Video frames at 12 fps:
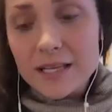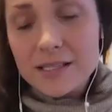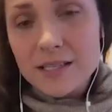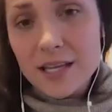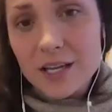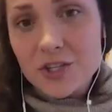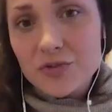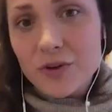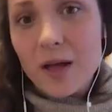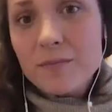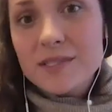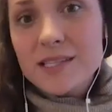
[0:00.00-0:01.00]
He
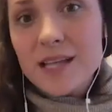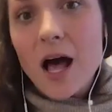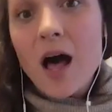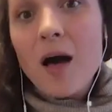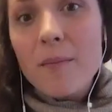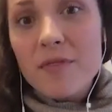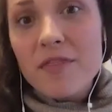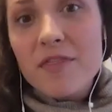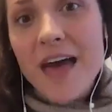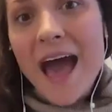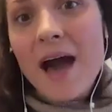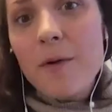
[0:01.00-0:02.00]
drums up
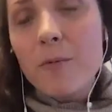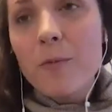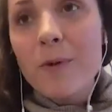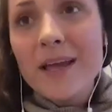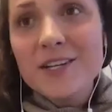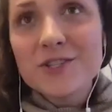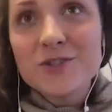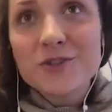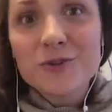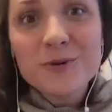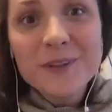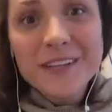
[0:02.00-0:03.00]
that which
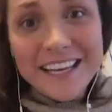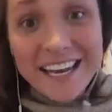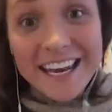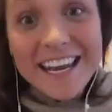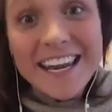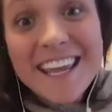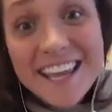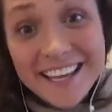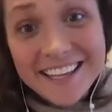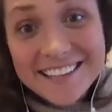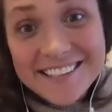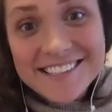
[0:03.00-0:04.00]
truly
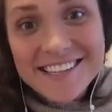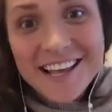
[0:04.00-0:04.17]
needs